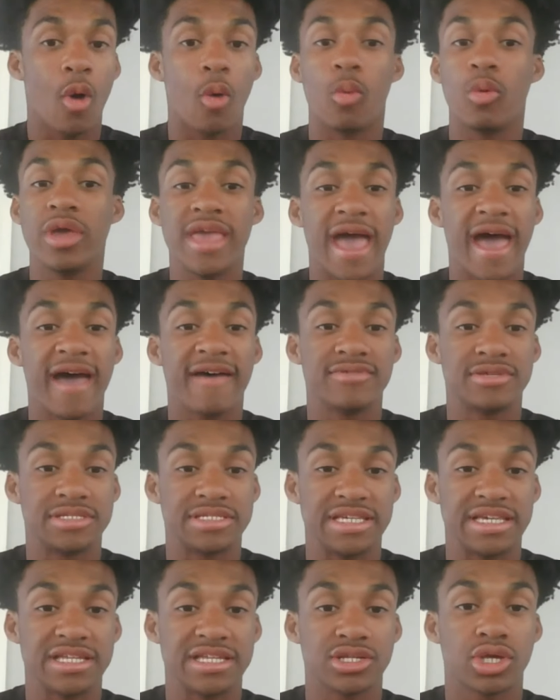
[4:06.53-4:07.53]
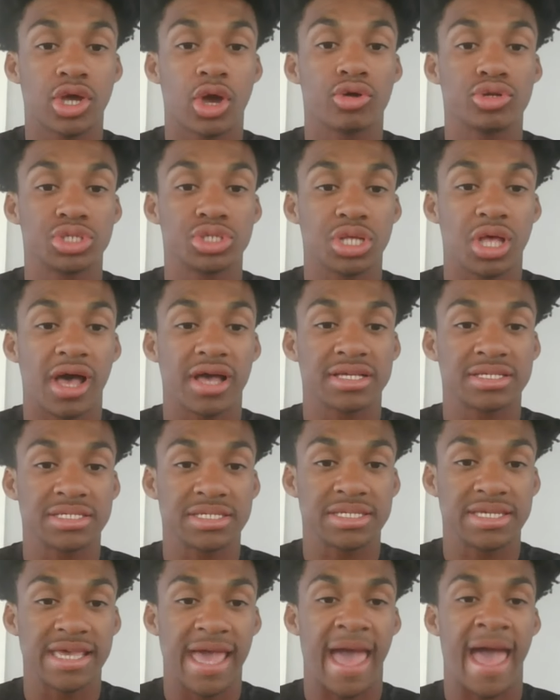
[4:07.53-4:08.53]
we have seen Coach
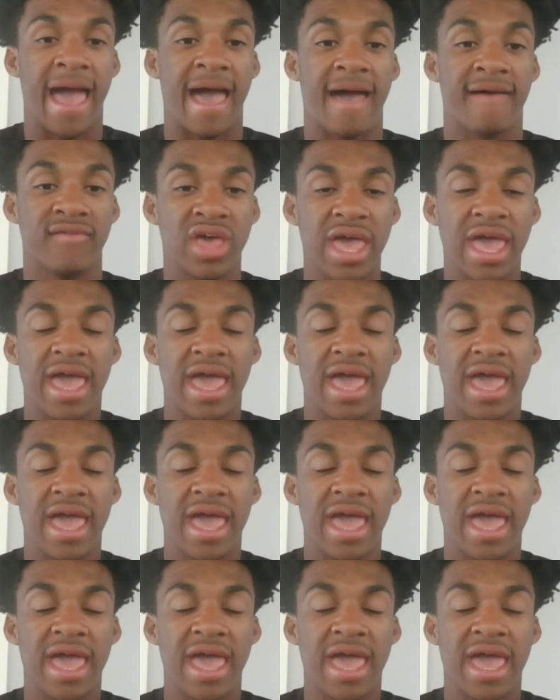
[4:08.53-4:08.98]
Loxley have.